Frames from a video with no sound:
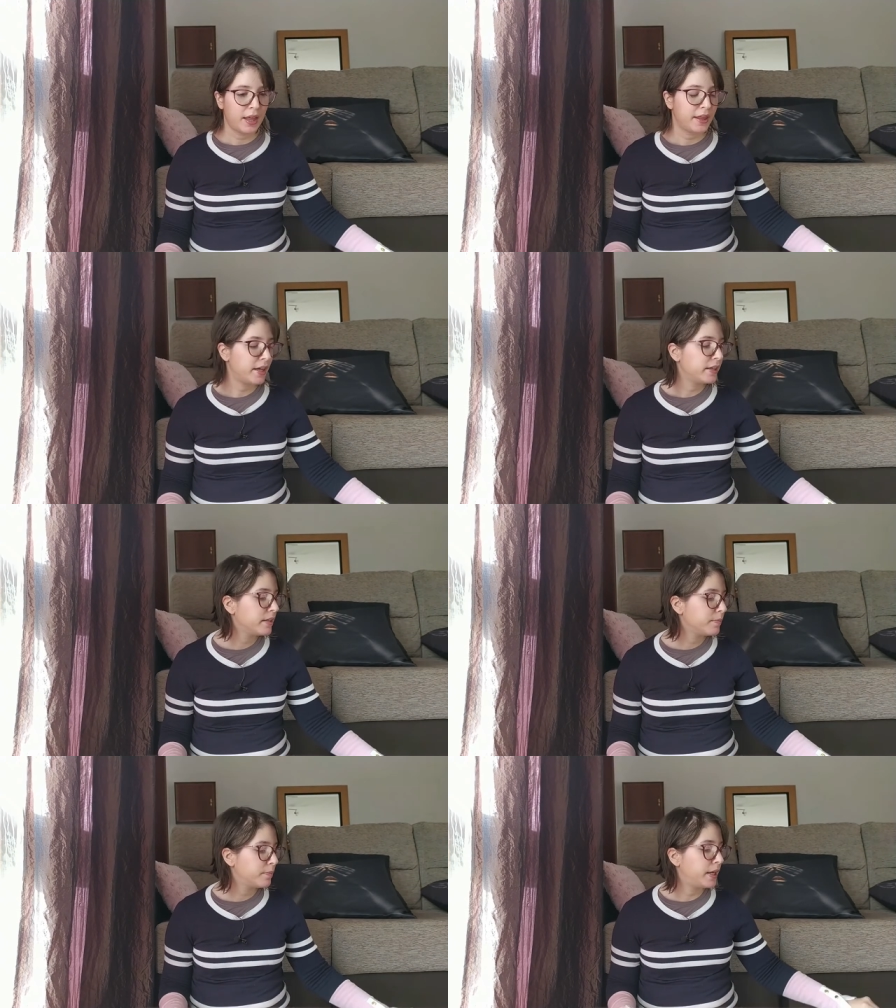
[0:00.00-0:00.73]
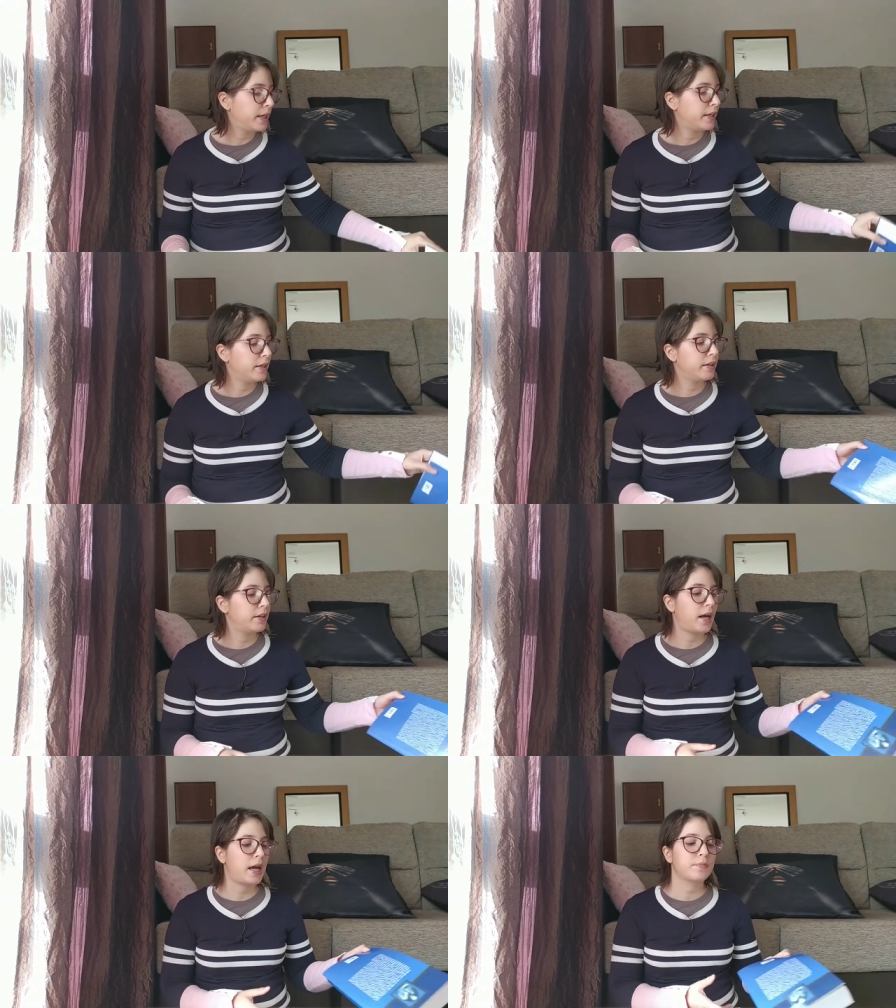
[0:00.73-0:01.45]
Then in May,
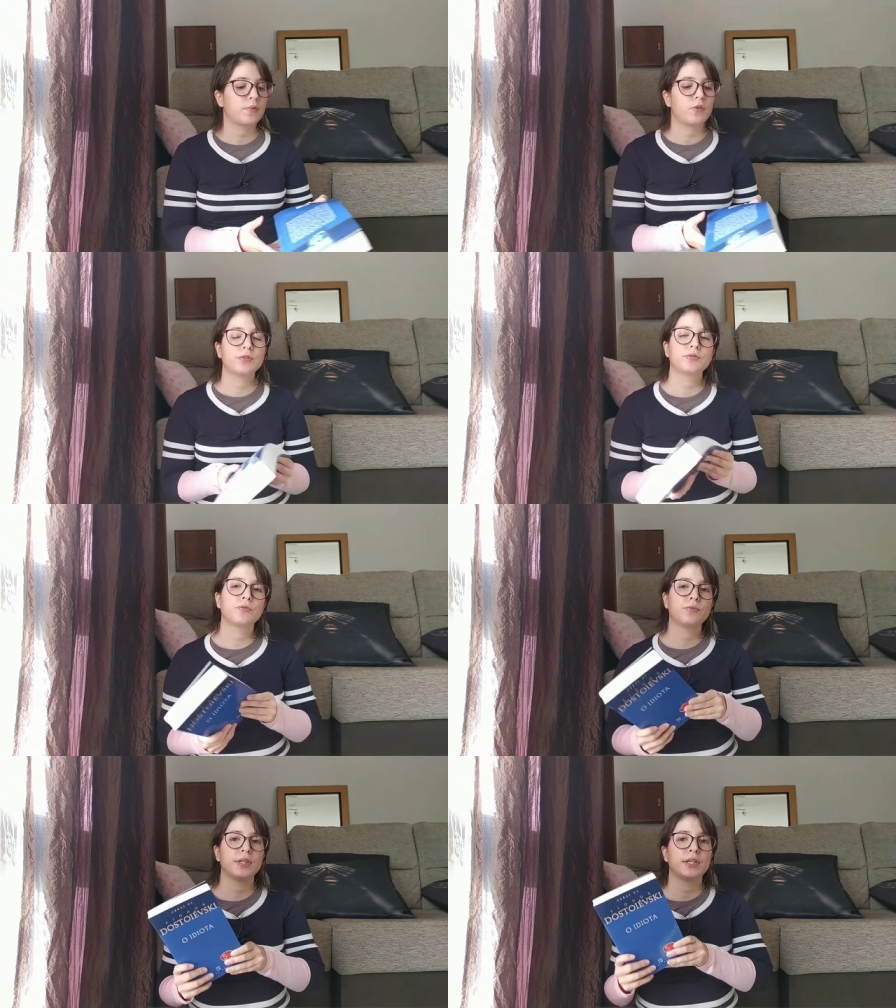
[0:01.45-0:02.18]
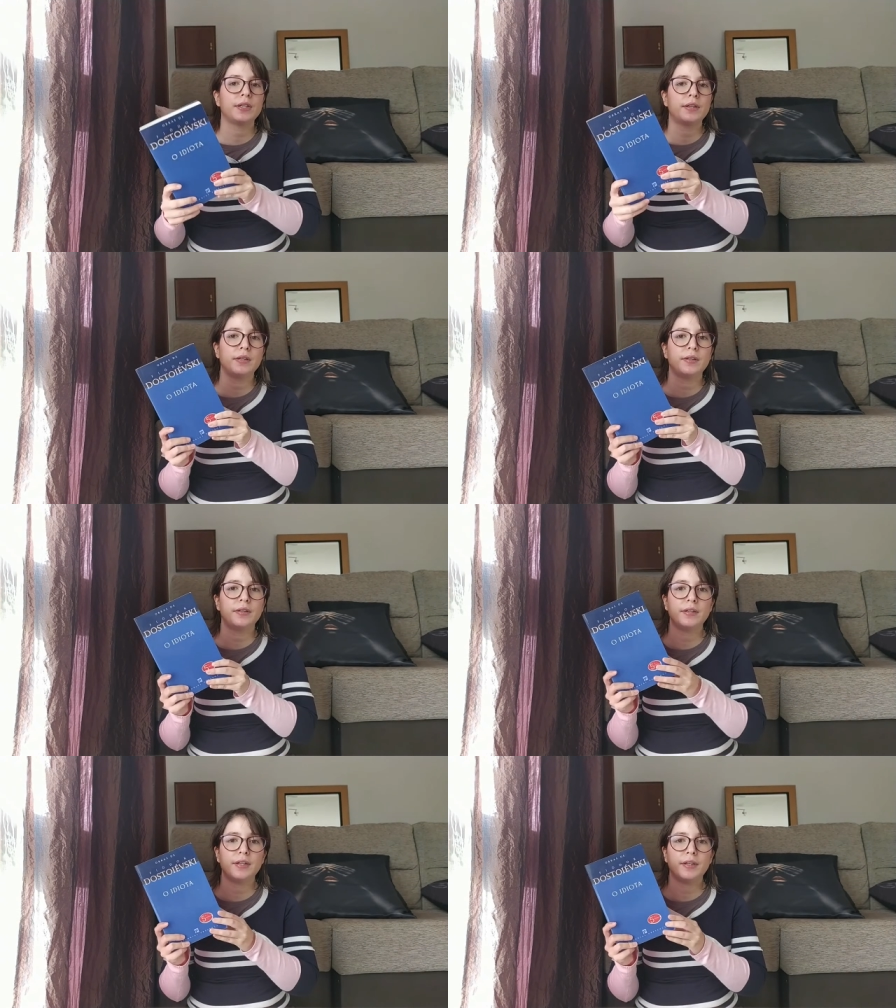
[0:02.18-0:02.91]
I'm going to read
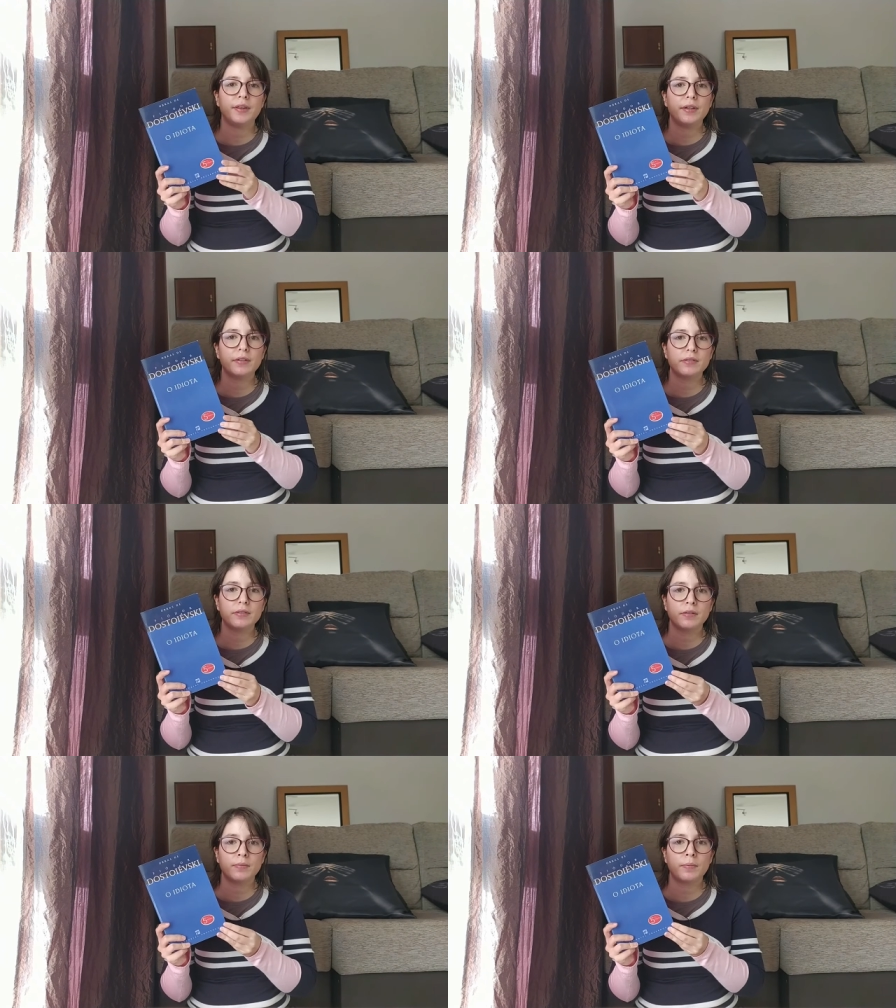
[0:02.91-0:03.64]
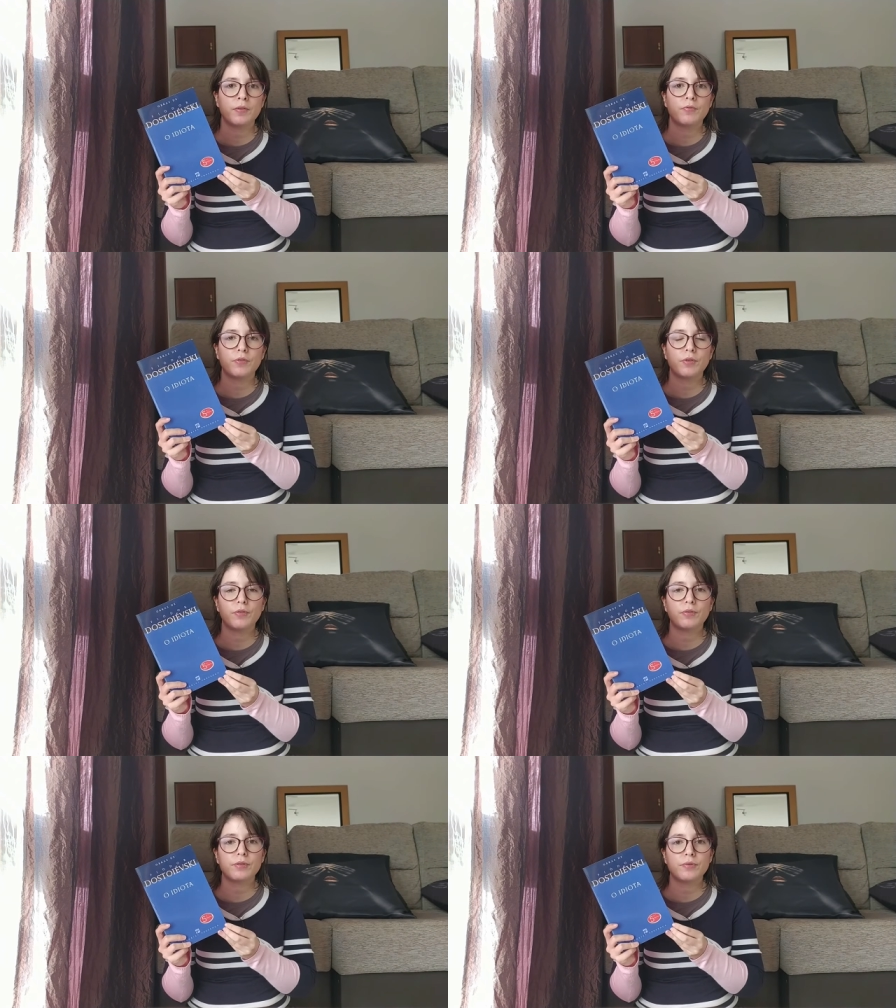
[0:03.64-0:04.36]
The Idiot by
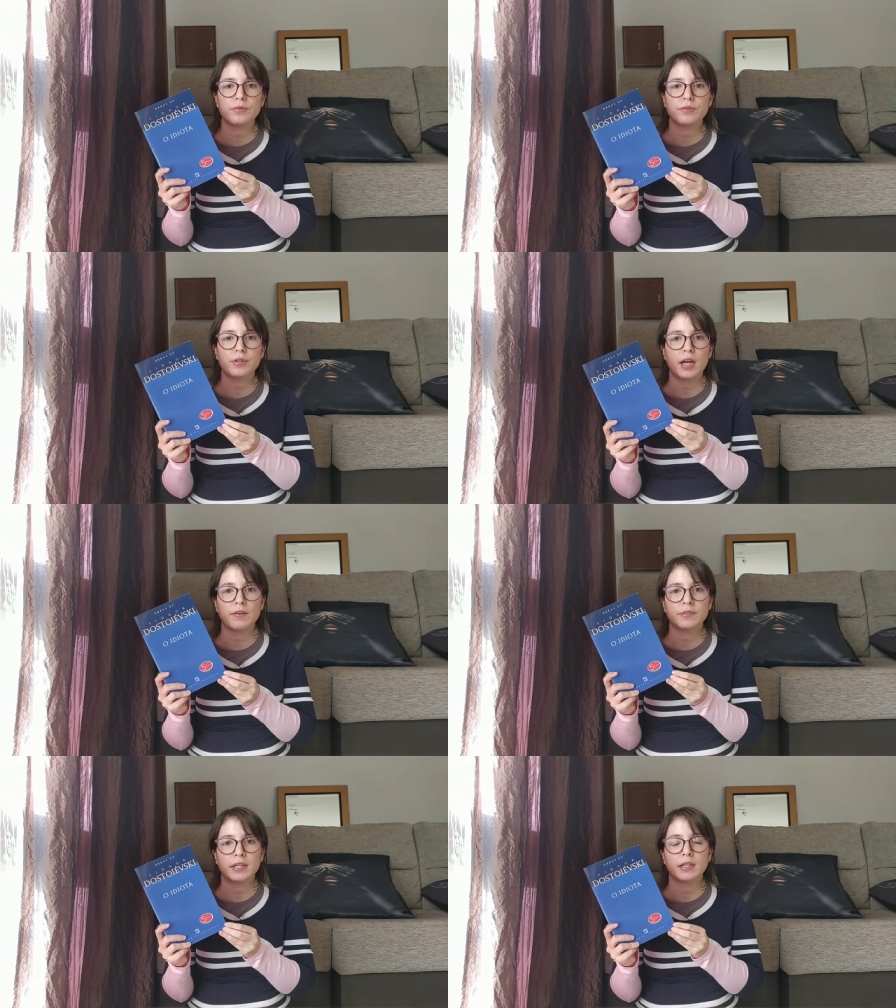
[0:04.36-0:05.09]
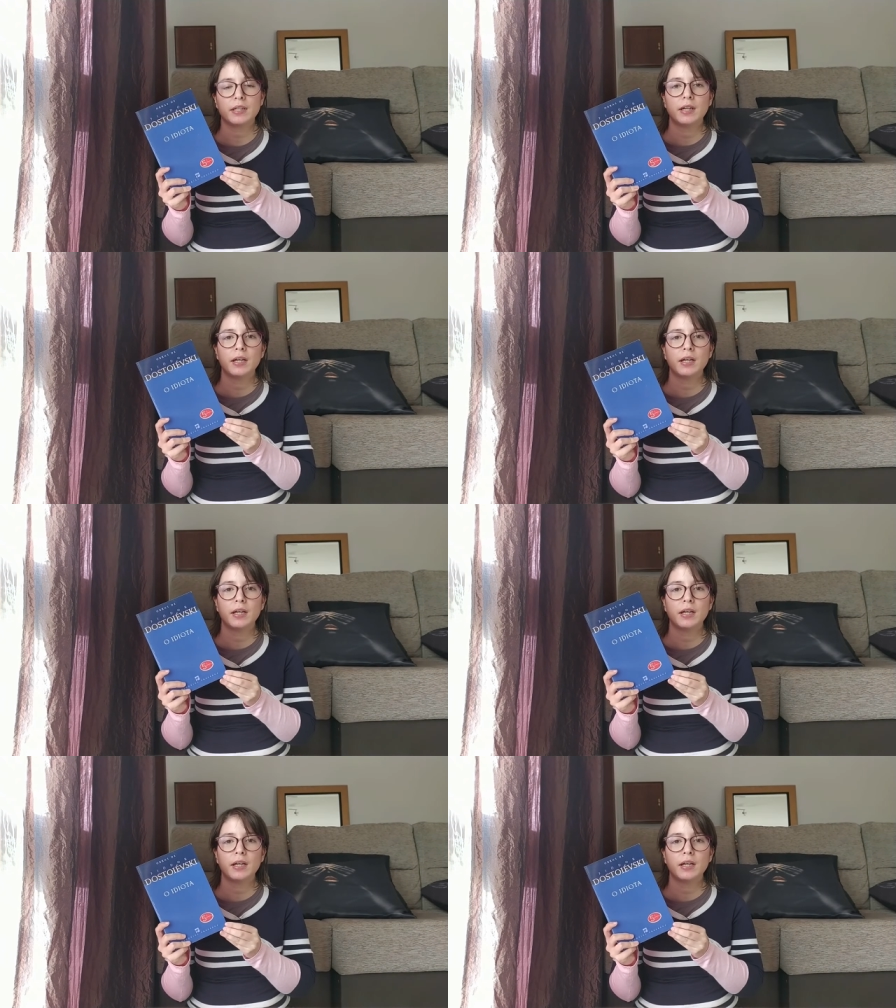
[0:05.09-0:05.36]
Fyodor Dostoevsky.